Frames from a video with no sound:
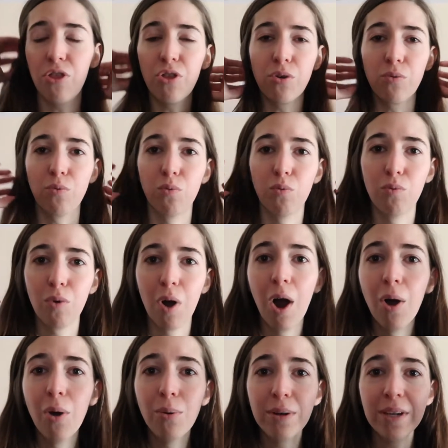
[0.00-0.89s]

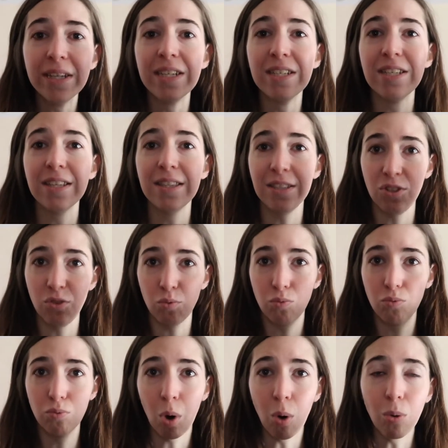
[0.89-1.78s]
thrown into this
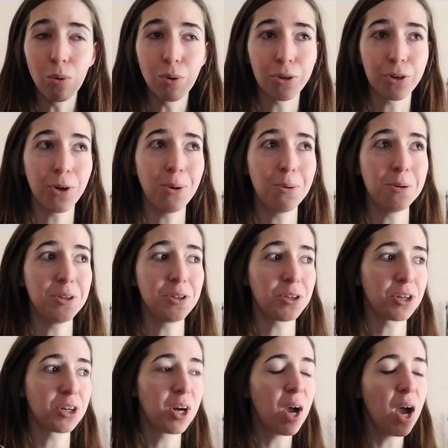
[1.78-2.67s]
roller
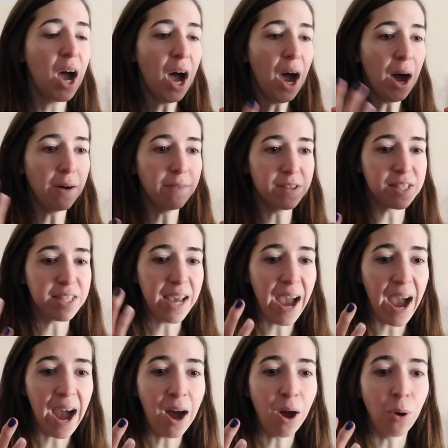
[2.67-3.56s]
coaster of a
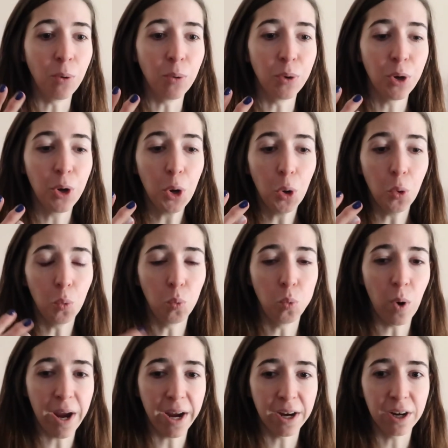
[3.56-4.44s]
town
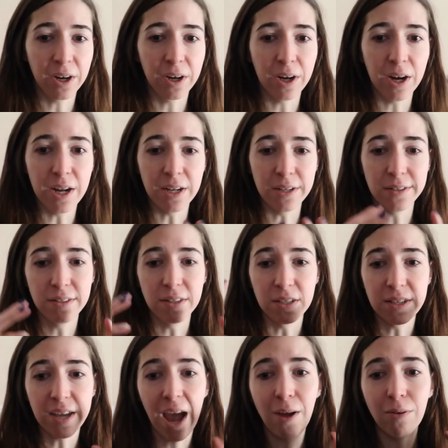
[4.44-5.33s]
where
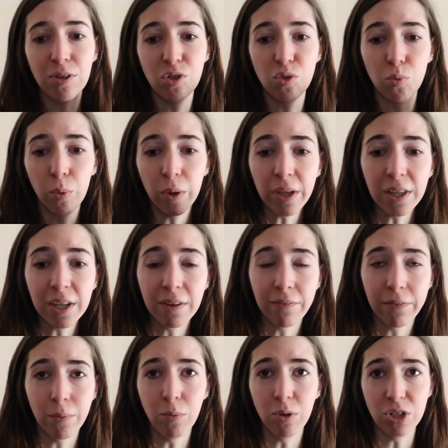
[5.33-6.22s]
the town is
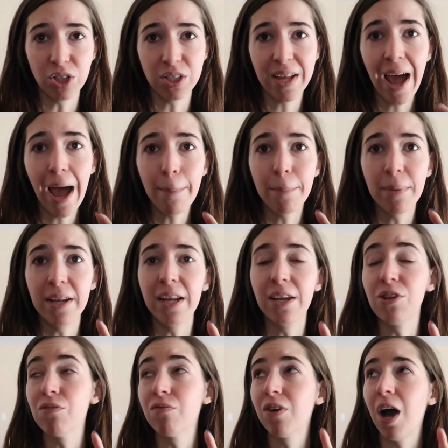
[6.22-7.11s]
reeling from what just happened,
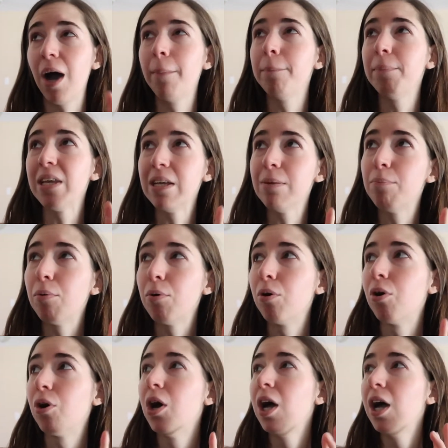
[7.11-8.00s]
and you've got
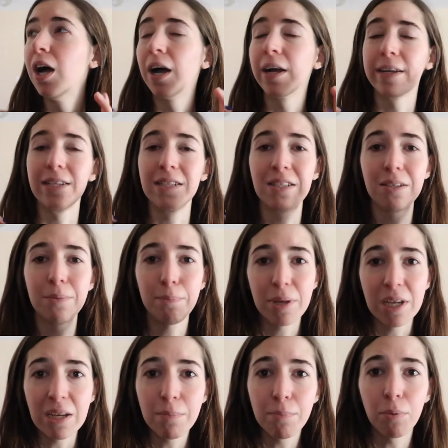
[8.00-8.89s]
people against
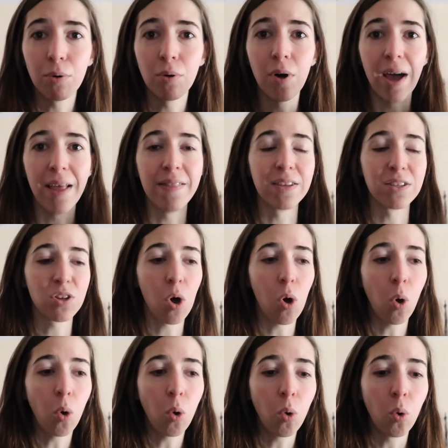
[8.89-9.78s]
people and this
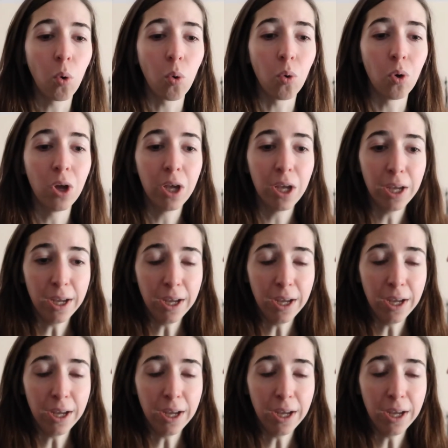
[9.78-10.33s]
whole